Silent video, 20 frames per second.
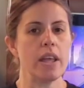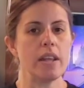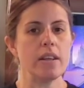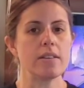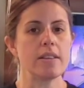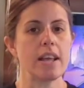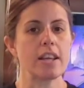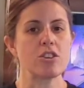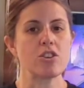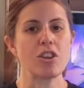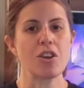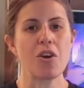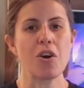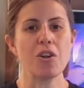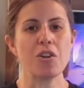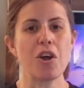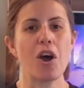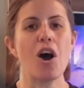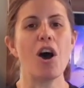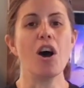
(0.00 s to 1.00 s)
It is actually
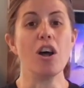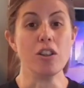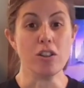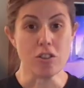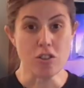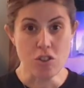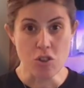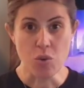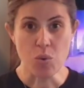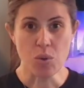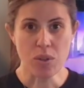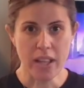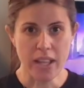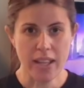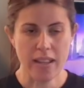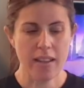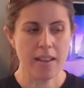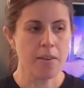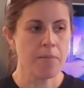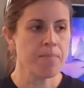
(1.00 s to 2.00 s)
called
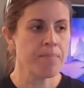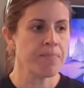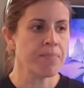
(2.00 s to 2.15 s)
unschooling.